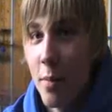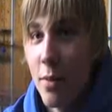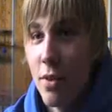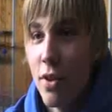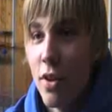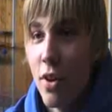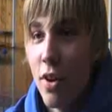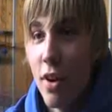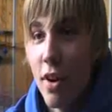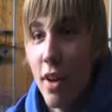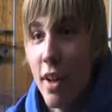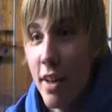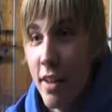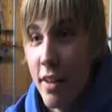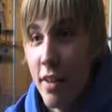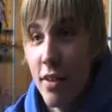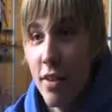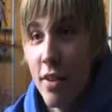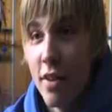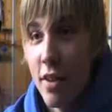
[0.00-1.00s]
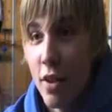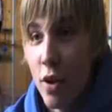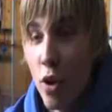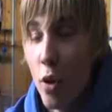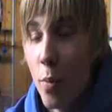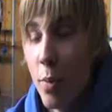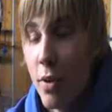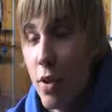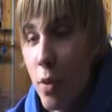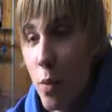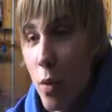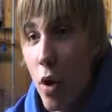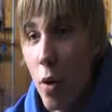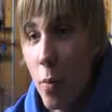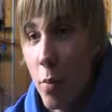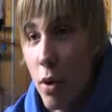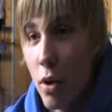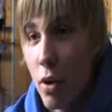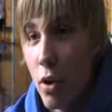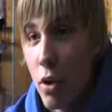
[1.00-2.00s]
And they opened the
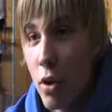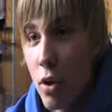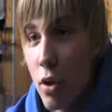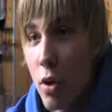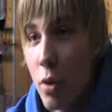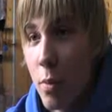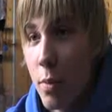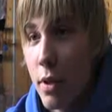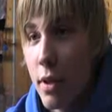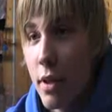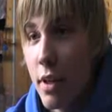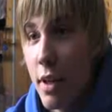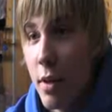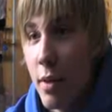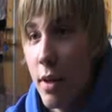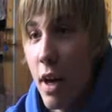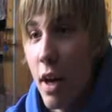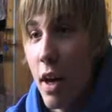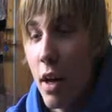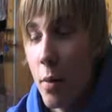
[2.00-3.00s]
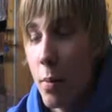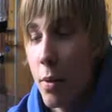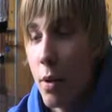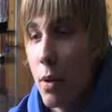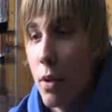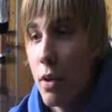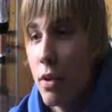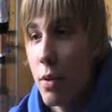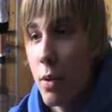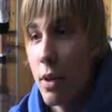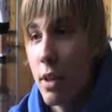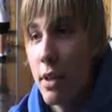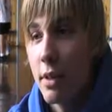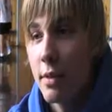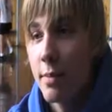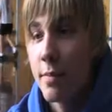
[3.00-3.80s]
water polo club in Hartlepool as well.